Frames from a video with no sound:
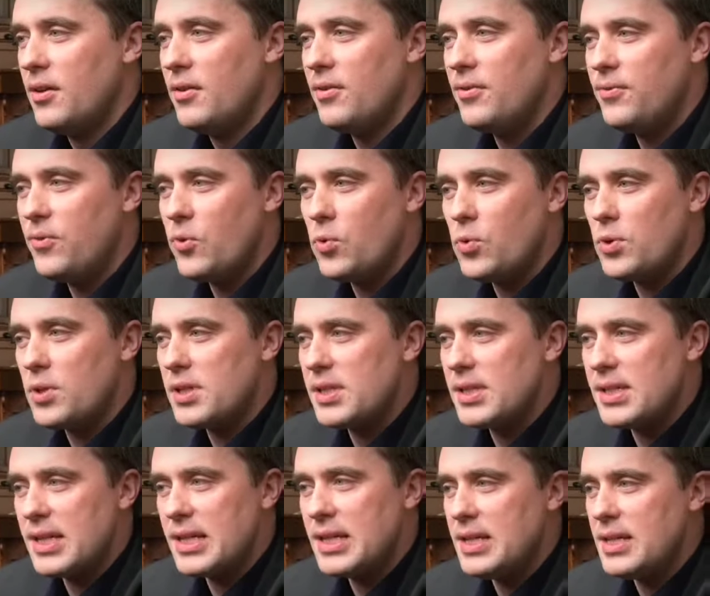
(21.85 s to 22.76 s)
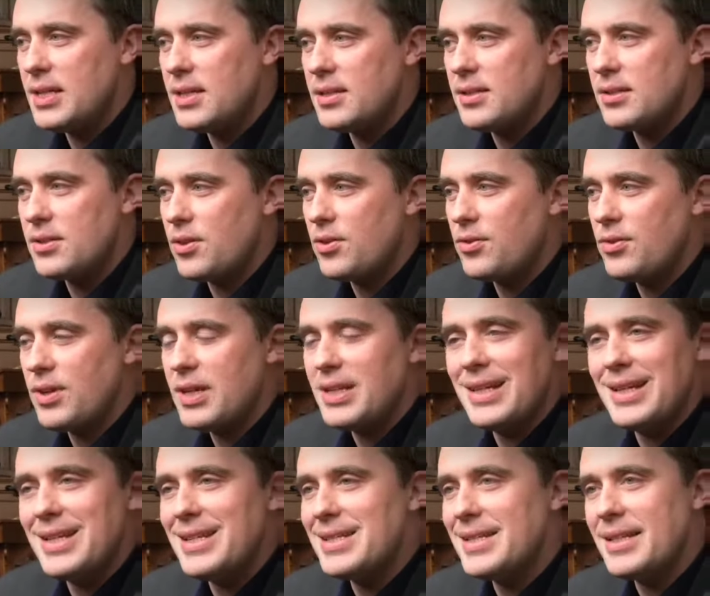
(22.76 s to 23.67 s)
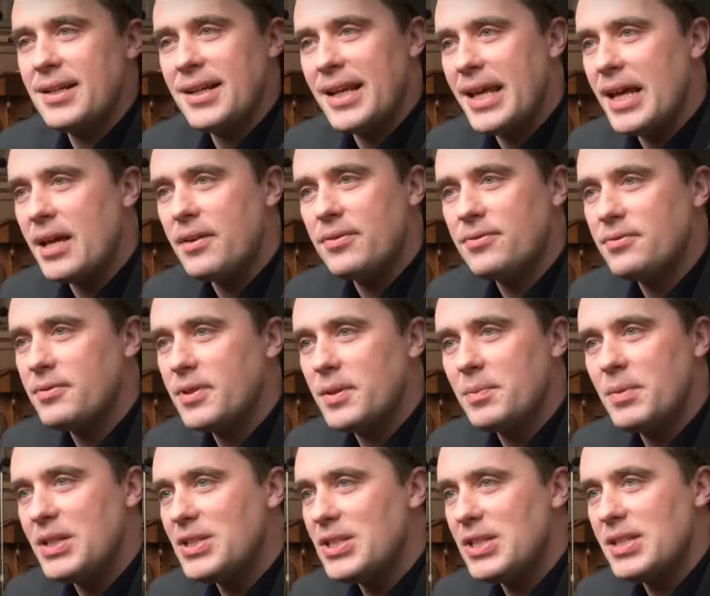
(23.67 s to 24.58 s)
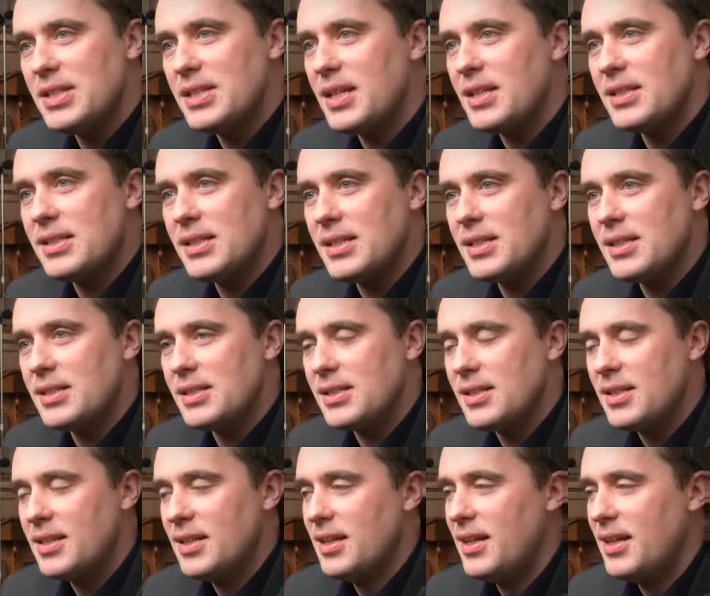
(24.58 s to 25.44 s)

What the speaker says: 4 C's, 3 D's and an F in my GCSEs.